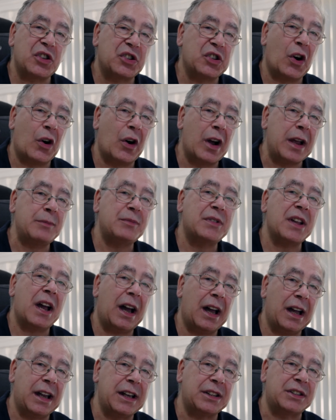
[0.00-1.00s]

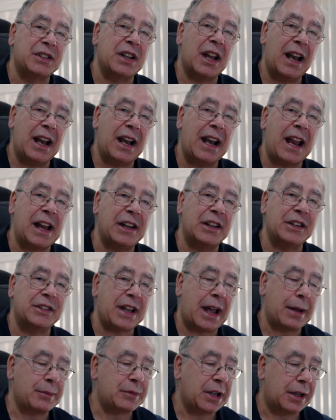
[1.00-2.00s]
x8 LAN
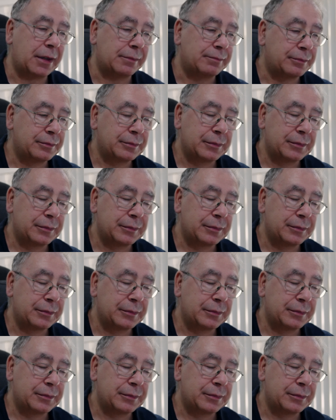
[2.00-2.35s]
adapter.